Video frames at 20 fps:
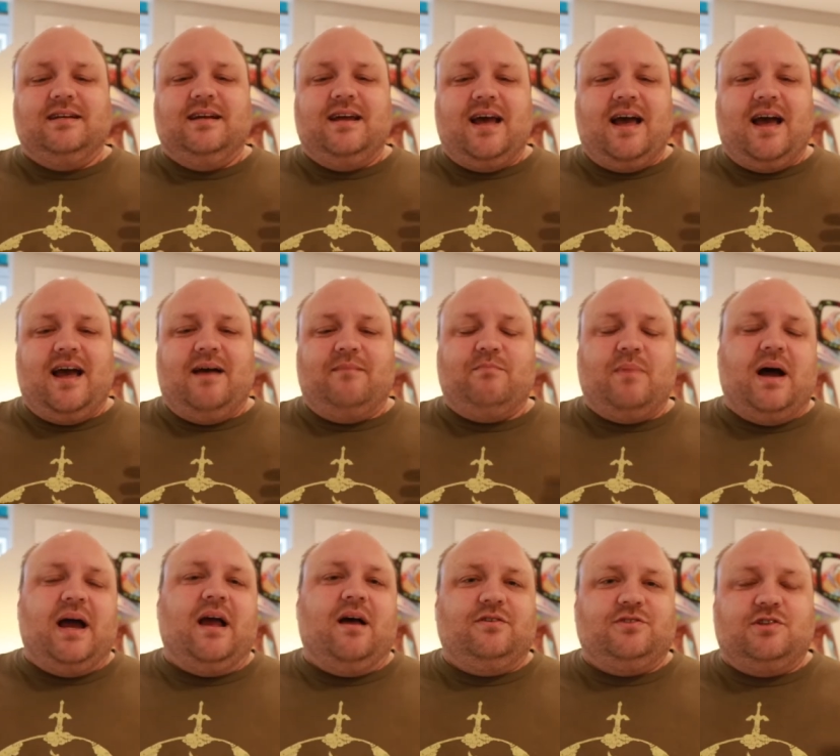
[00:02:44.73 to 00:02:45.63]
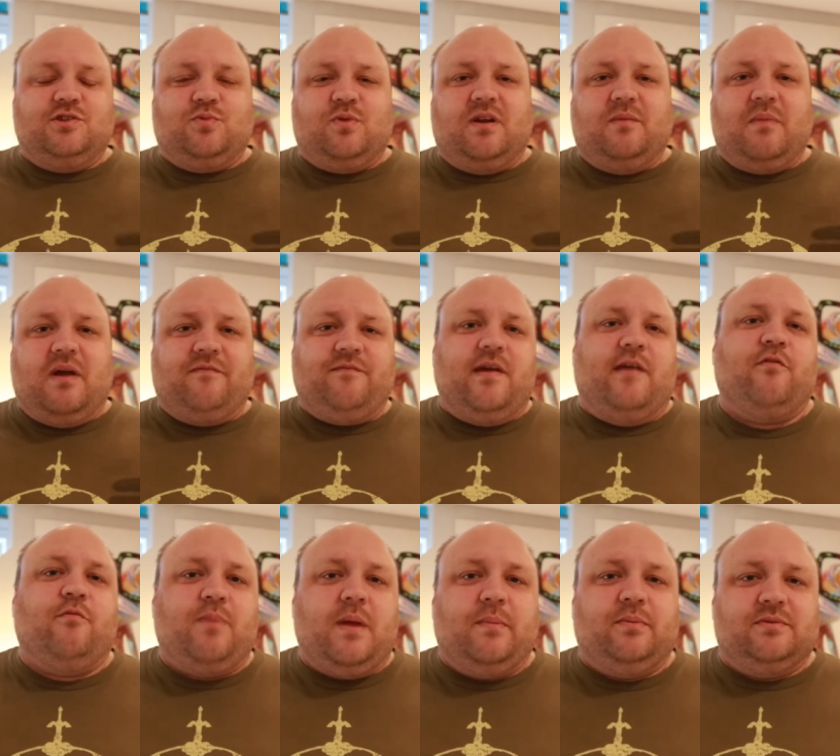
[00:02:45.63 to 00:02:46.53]
Miles is one of my
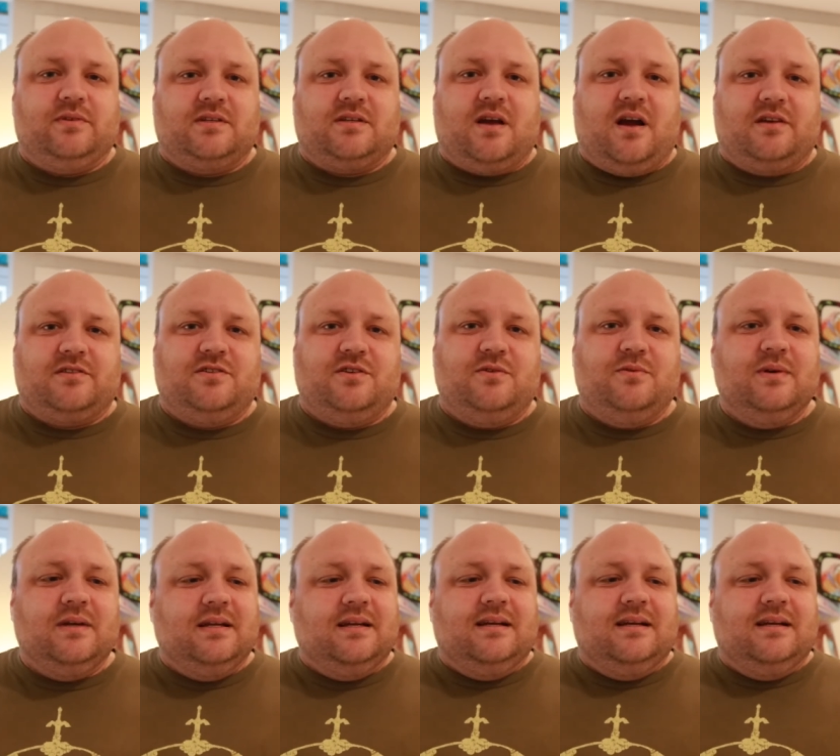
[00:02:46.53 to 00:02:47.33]
favorite people to talk to.